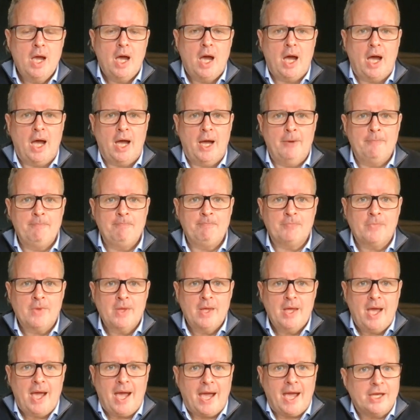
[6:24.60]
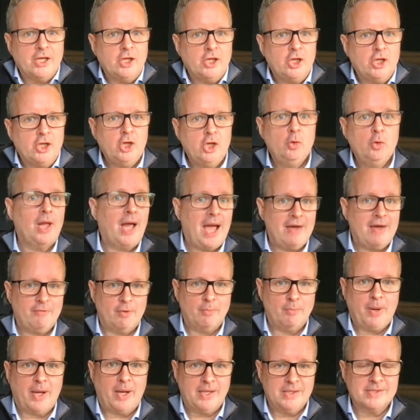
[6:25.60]
And you will have a
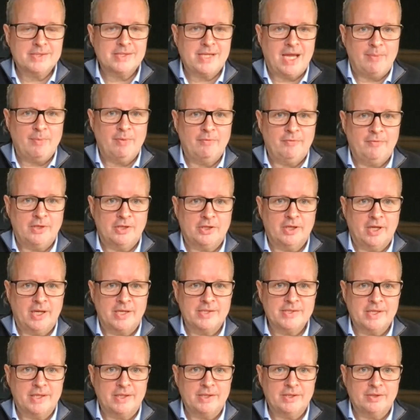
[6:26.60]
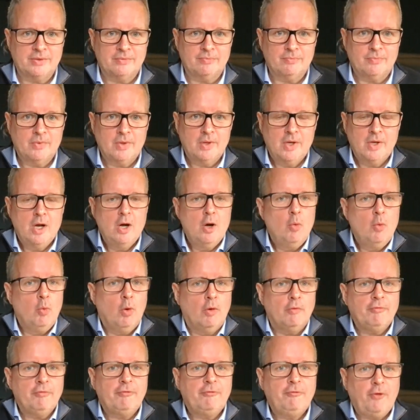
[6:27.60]
pain statement visualization.
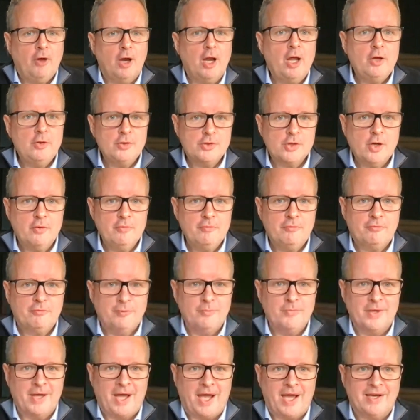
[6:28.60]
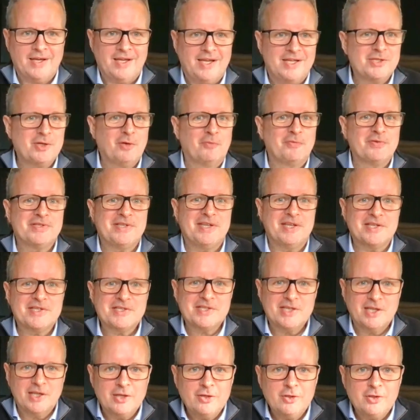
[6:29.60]
What follows on from that is obviously a
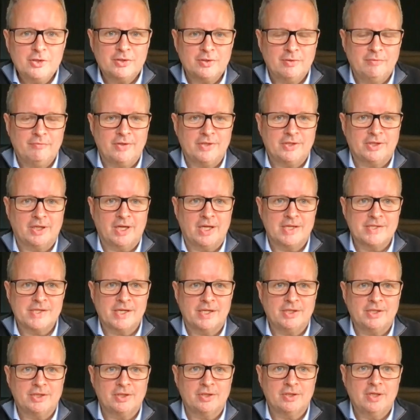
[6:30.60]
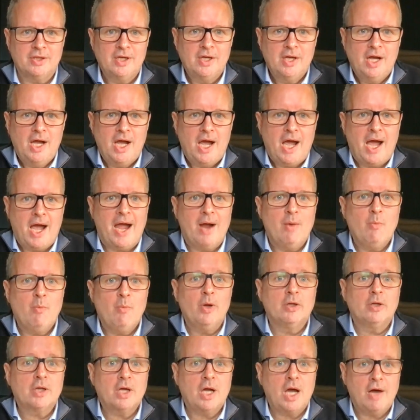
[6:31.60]
solution visualization, and
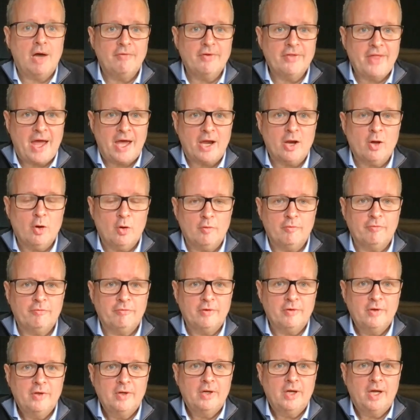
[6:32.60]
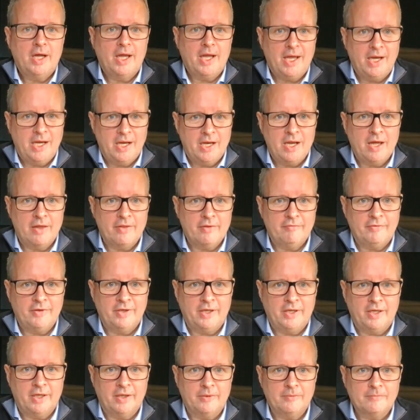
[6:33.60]
we'll cover that off in another
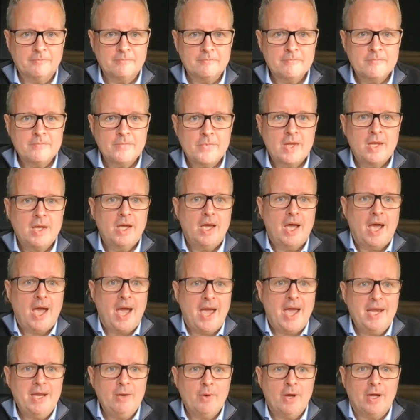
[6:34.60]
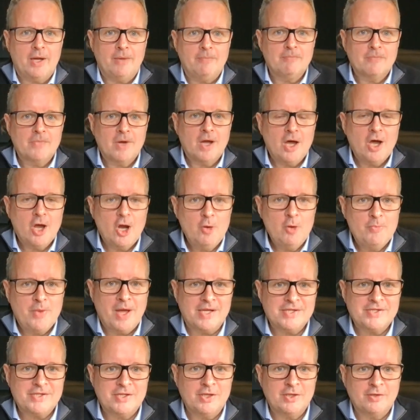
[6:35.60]
video. Anyway, hope
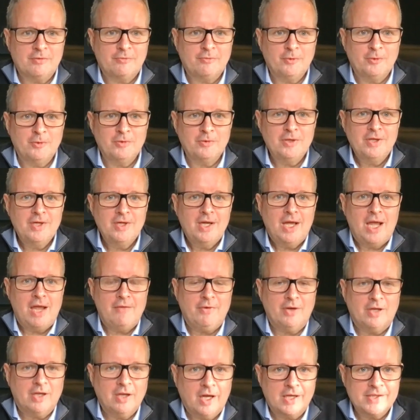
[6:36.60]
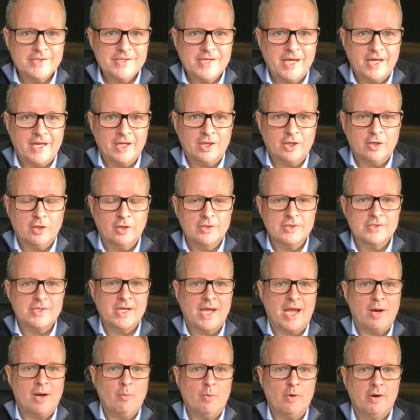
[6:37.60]
that's useful. If you'd like to get in
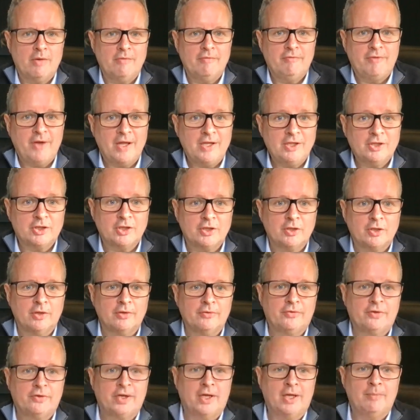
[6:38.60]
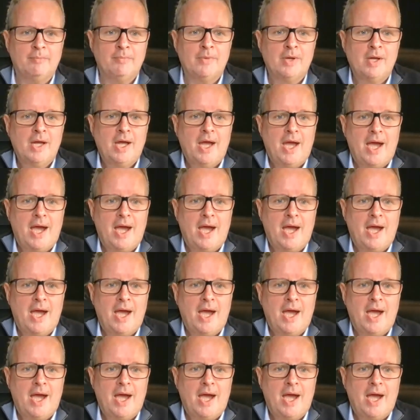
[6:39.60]
contact, we're at venture.team.